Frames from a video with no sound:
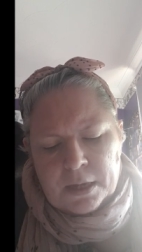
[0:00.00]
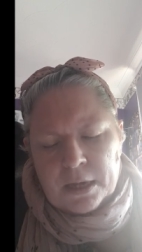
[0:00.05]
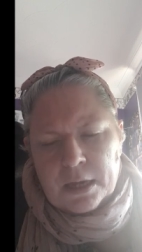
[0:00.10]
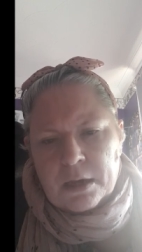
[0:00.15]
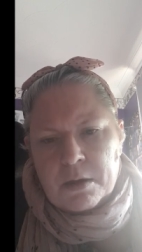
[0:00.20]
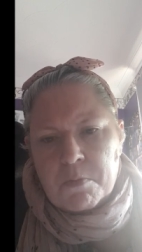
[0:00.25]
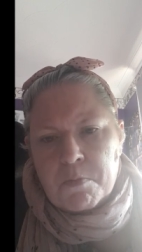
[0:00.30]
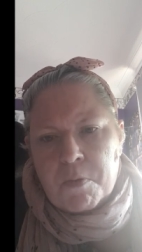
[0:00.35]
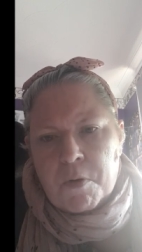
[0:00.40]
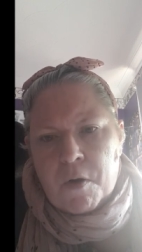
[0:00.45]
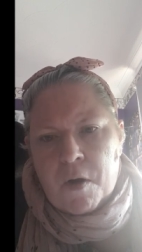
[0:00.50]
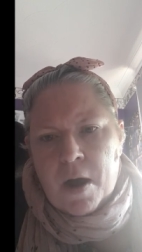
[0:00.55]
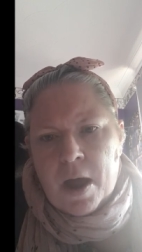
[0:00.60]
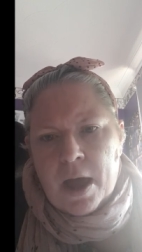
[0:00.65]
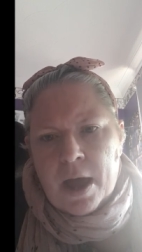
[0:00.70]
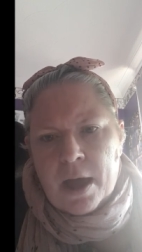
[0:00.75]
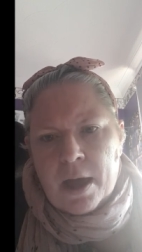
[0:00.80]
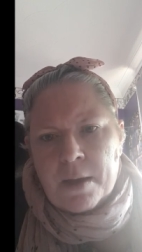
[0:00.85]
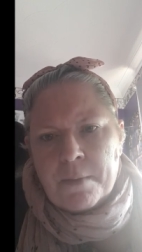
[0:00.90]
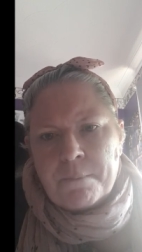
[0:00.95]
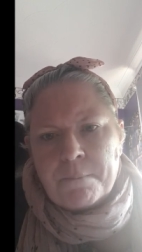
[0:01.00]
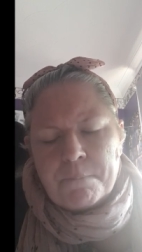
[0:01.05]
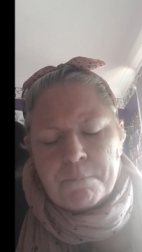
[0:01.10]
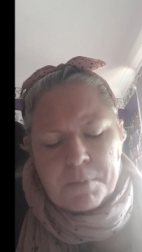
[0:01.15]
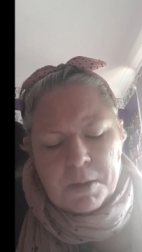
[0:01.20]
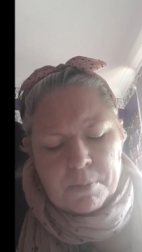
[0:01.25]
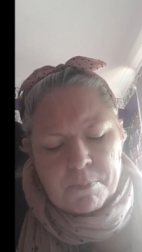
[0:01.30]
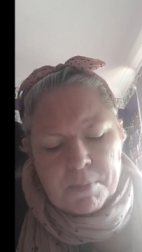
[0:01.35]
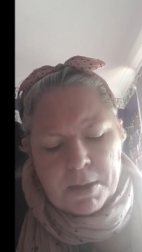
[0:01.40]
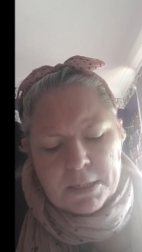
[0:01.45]
in prayer,
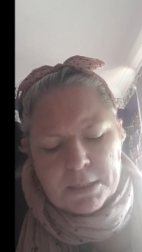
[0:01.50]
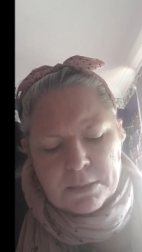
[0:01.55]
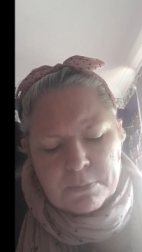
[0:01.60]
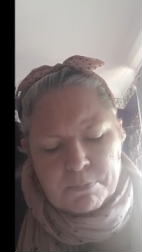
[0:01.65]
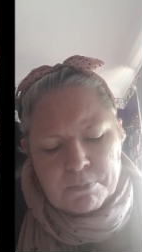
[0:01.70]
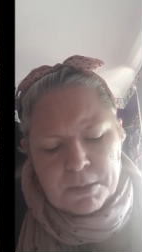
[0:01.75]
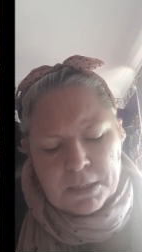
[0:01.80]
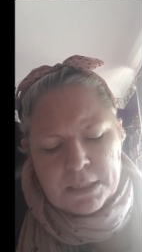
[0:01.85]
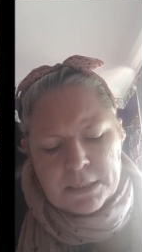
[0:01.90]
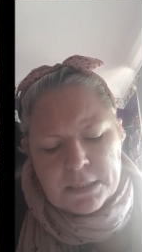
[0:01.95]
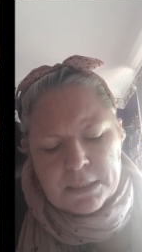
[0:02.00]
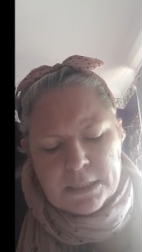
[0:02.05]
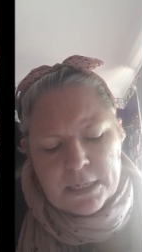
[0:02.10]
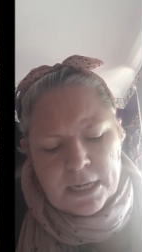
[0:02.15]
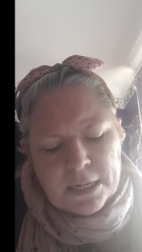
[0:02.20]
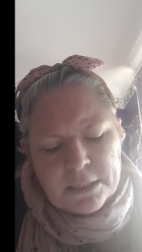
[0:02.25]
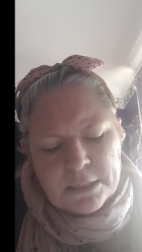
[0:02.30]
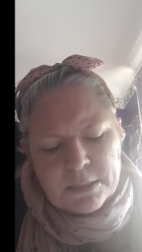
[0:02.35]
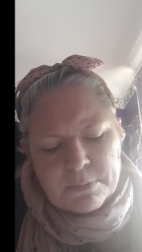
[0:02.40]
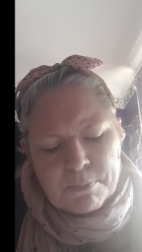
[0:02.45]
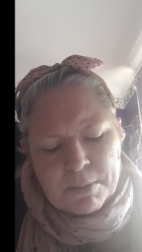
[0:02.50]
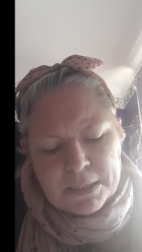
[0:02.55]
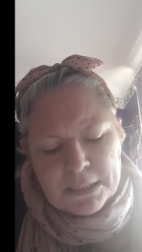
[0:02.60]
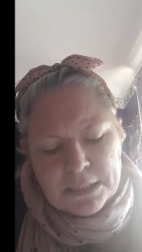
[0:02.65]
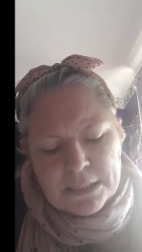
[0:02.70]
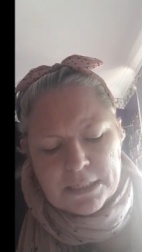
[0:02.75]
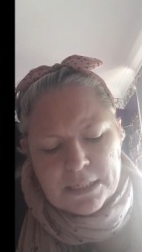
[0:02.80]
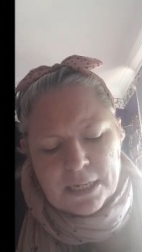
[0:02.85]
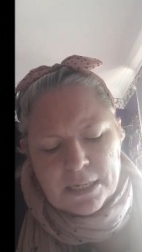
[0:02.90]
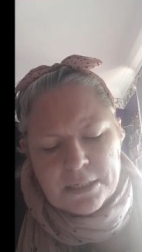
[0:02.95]
by med-
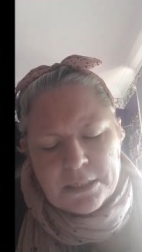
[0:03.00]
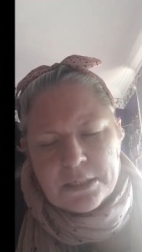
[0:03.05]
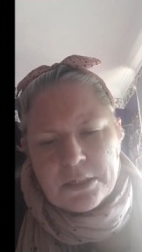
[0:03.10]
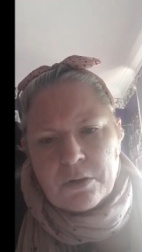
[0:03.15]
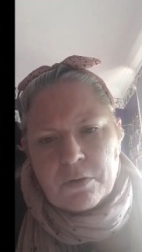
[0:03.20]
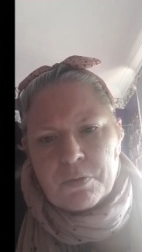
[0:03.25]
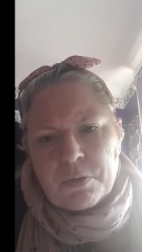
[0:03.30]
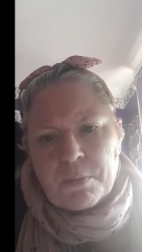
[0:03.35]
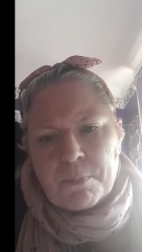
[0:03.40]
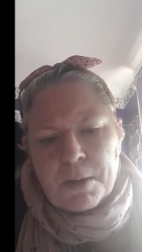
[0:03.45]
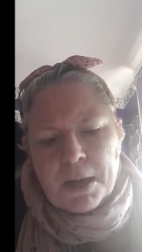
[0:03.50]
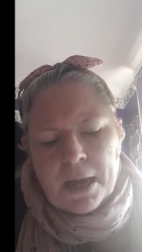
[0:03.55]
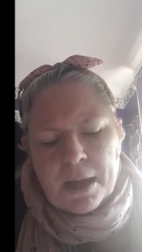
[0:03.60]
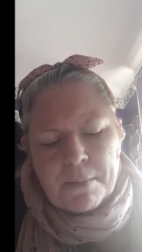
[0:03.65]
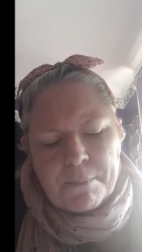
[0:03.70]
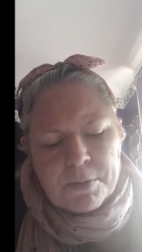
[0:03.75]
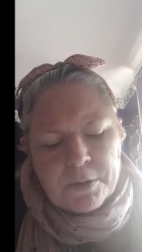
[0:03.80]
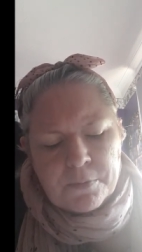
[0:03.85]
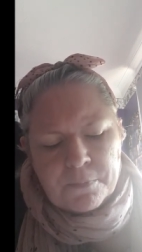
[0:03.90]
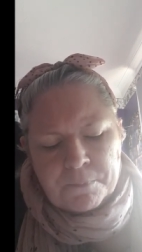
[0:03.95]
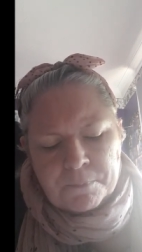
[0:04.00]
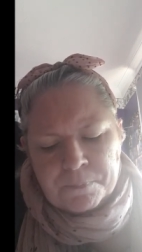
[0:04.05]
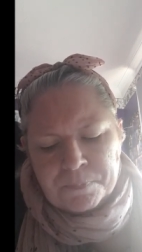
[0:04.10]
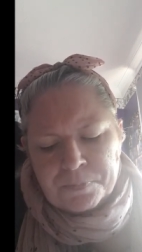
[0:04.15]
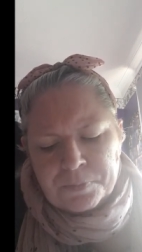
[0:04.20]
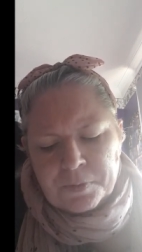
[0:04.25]
meditating on the Bible,